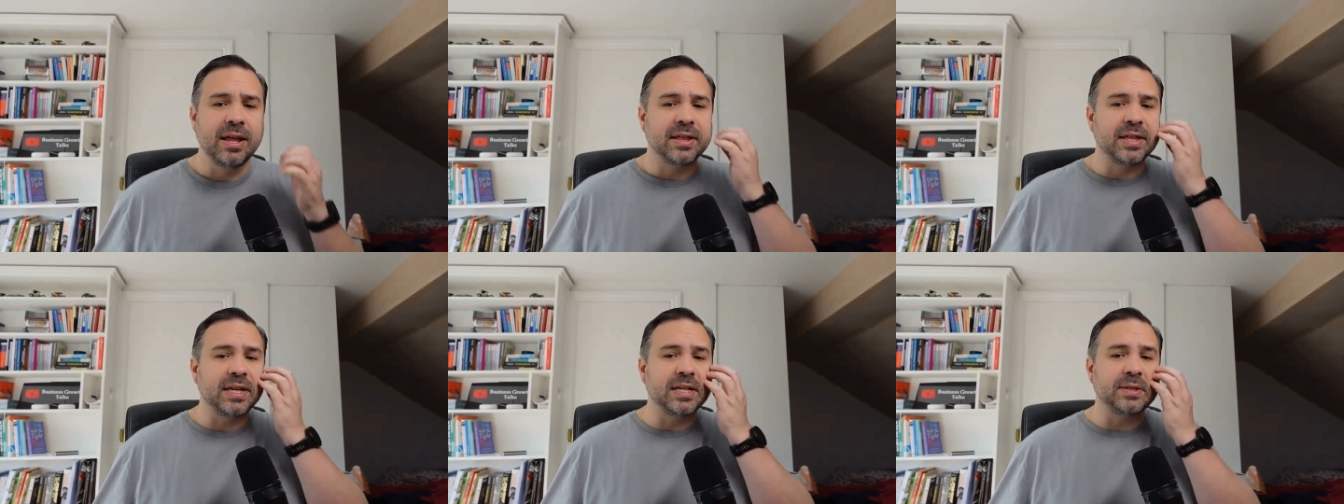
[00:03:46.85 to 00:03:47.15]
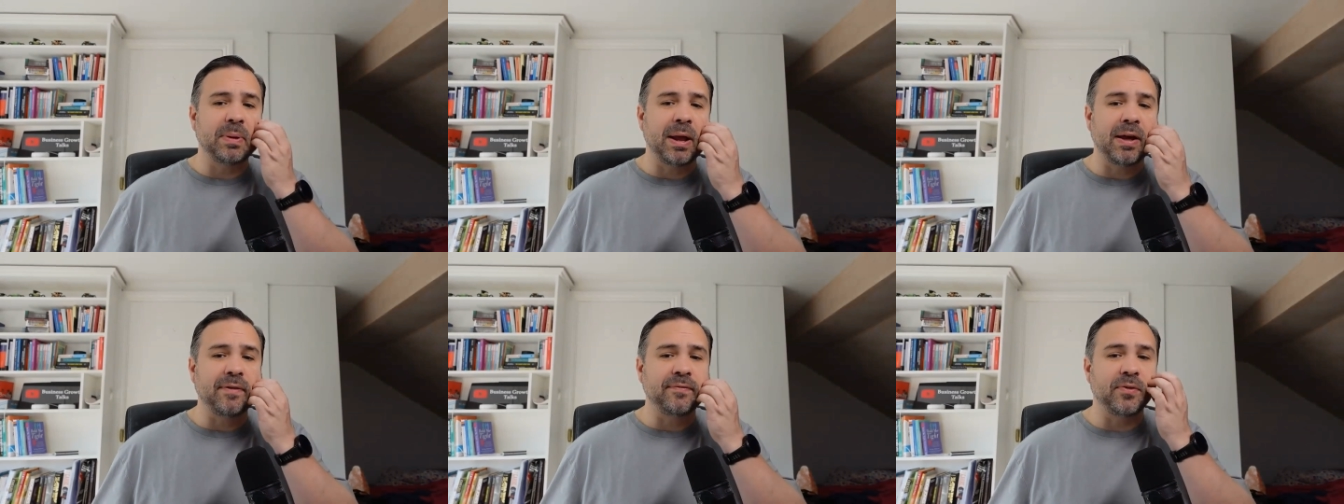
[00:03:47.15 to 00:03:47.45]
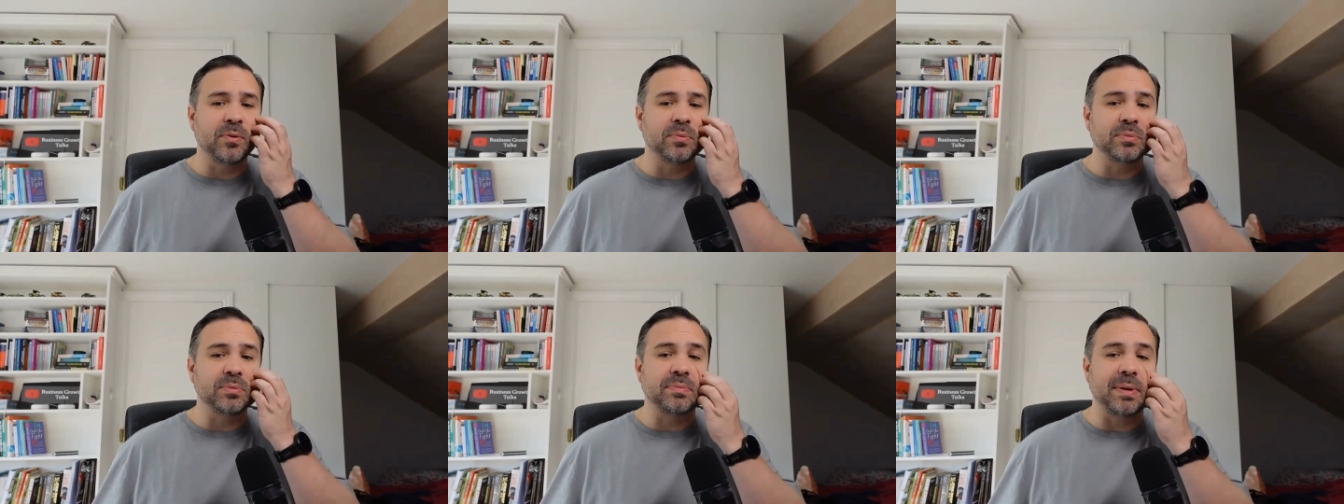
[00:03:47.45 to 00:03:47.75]
These
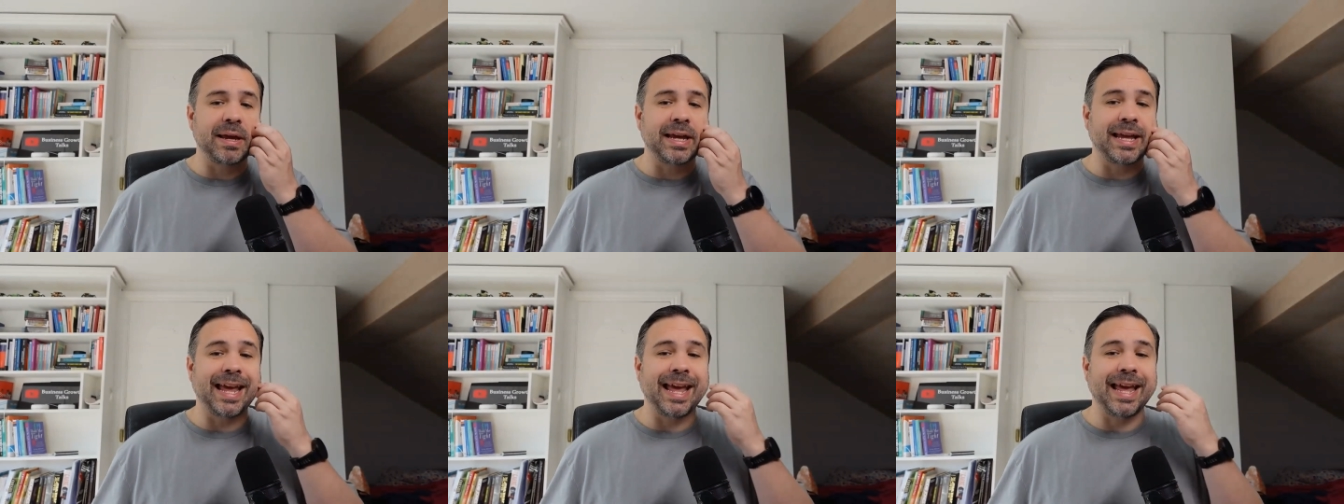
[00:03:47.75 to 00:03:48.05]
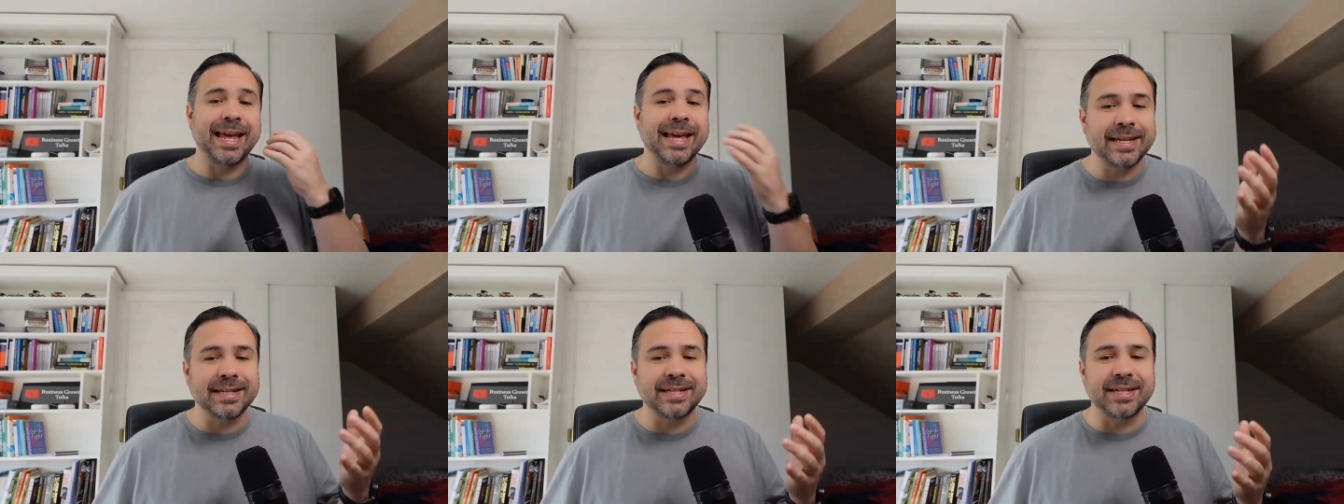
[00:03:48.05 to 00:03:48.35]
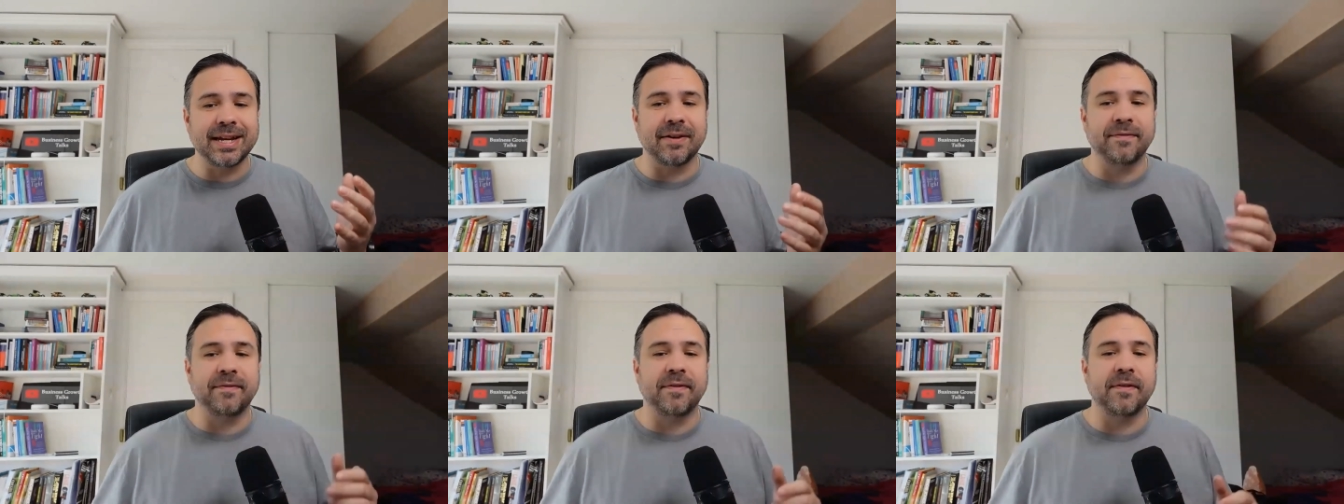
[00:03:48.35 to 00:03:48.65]
platforms make it
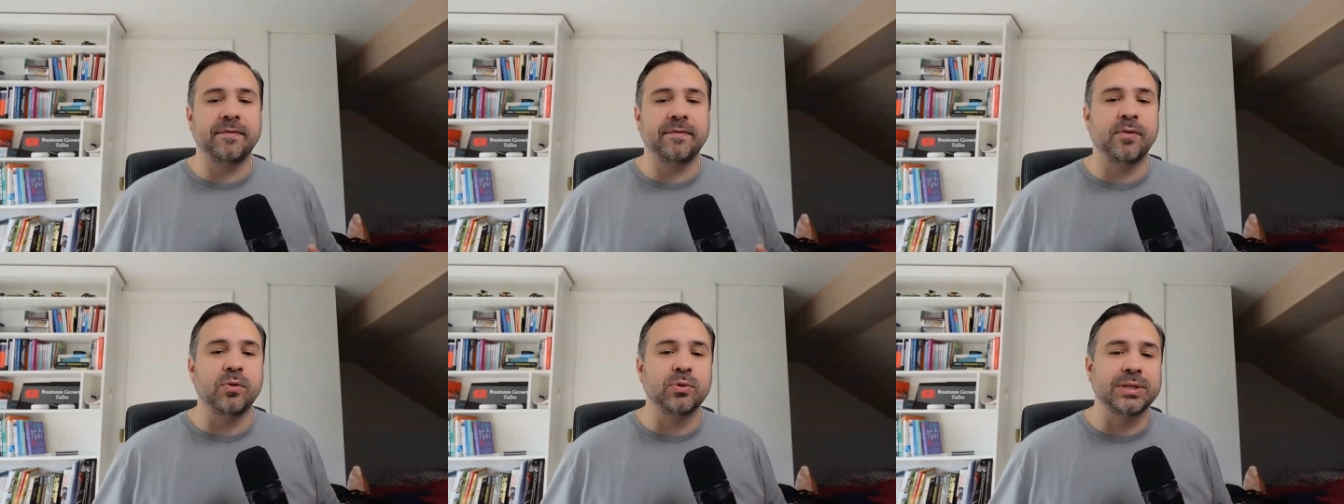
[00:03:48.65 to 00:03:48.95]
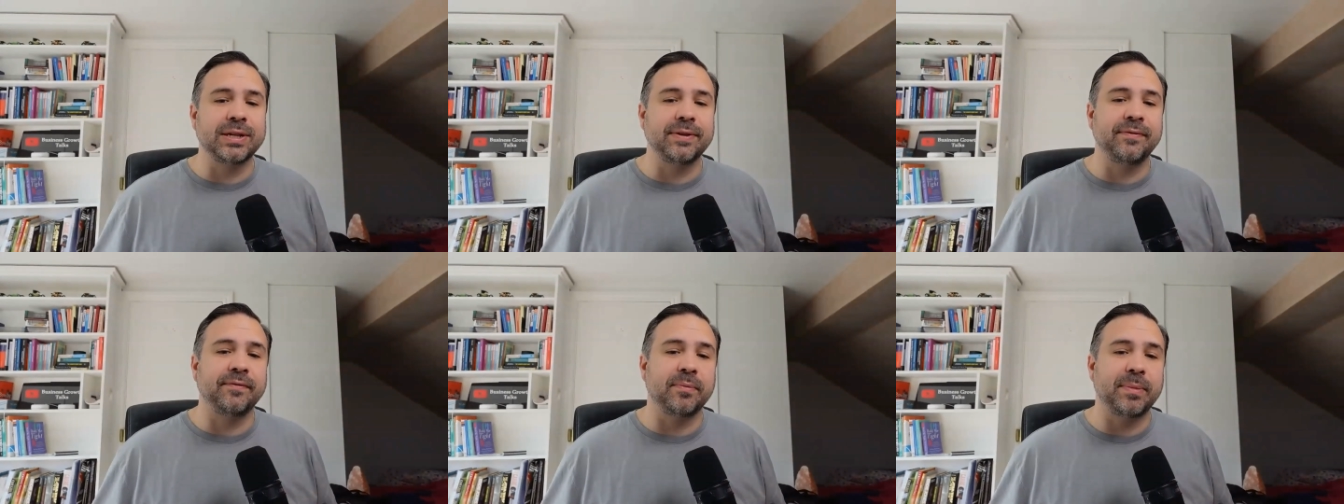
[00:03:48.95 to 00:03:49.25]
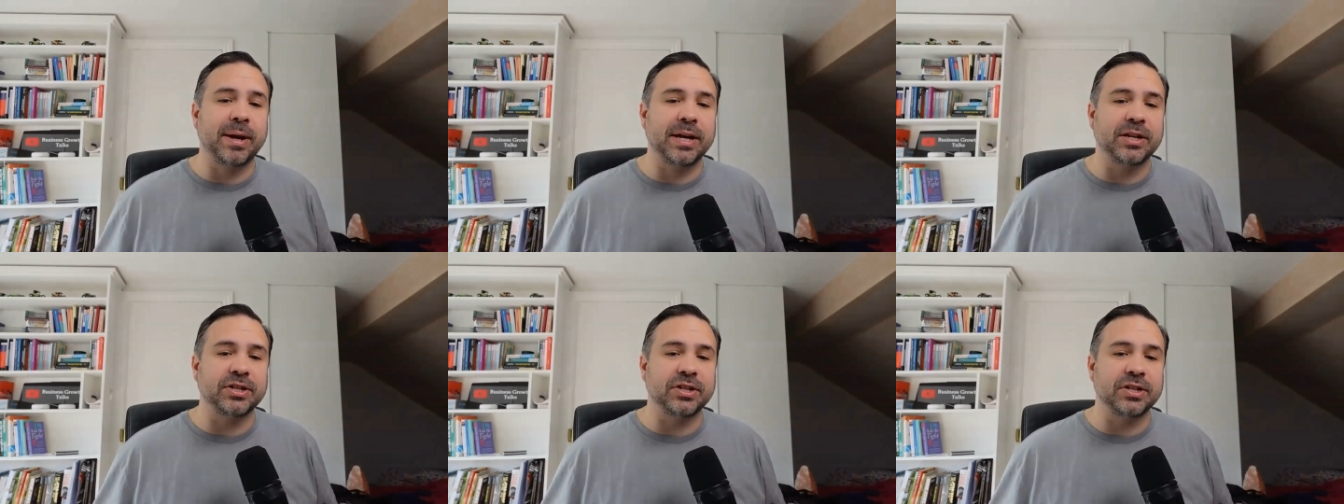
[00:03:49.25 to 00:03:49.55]
easier for false
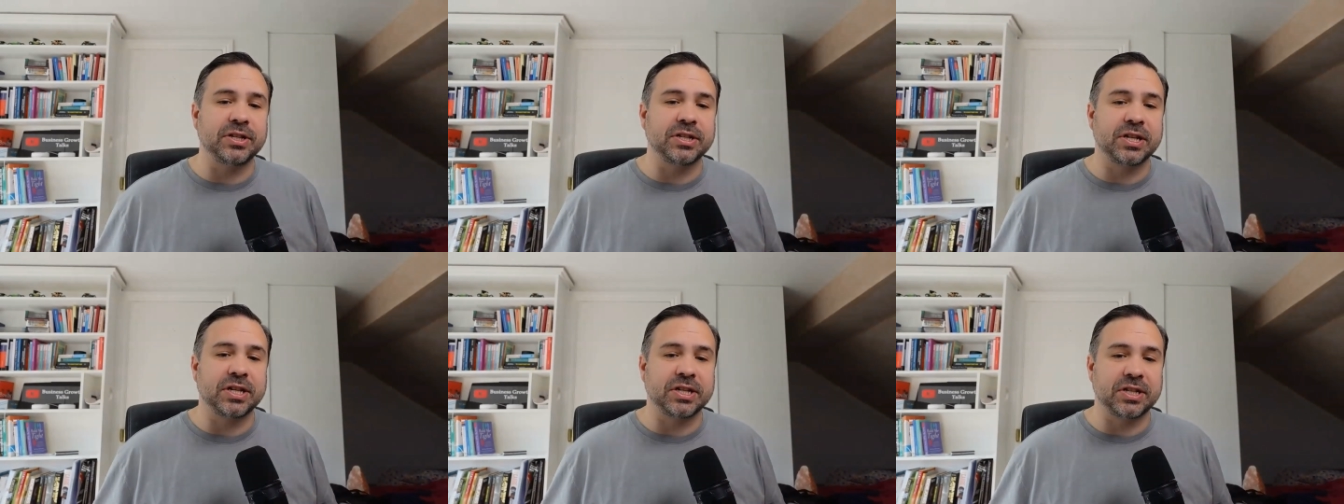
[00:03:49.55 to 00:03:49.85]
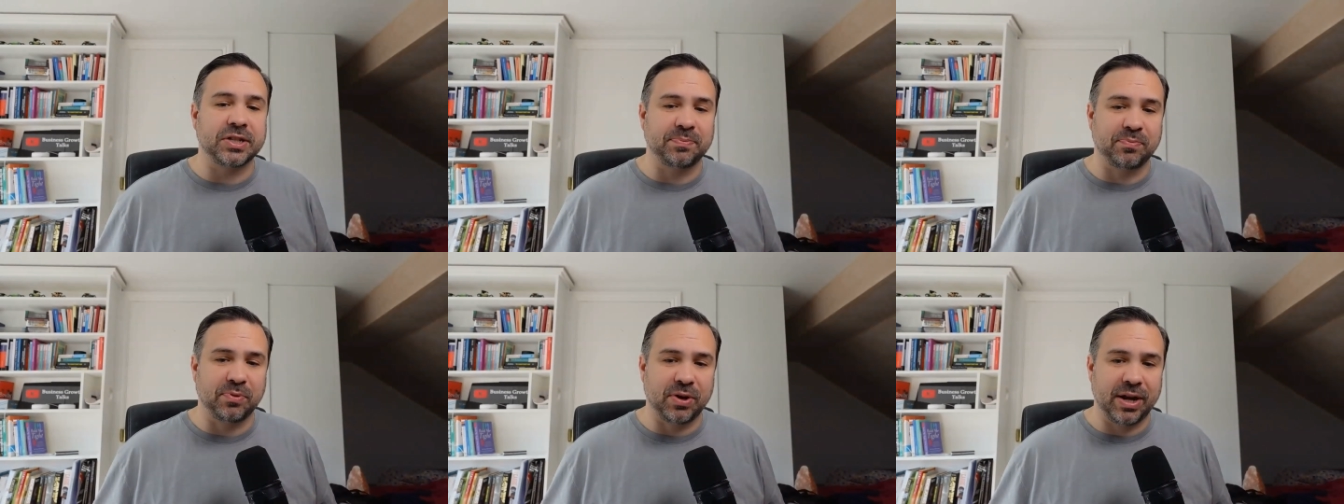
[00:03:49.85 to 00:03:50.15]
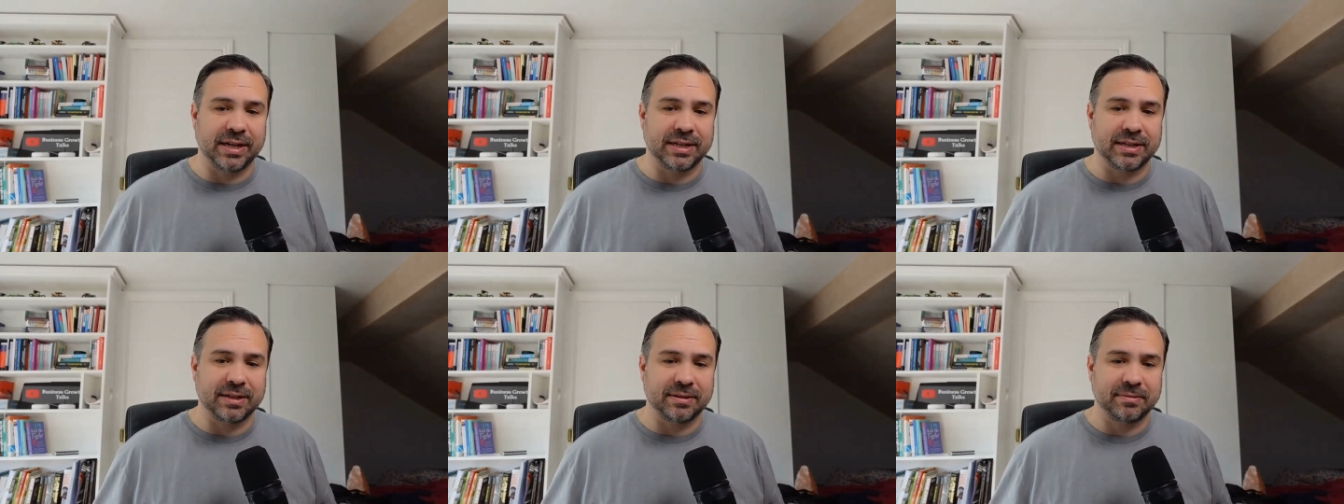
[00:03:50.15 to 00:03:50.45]
information to spread.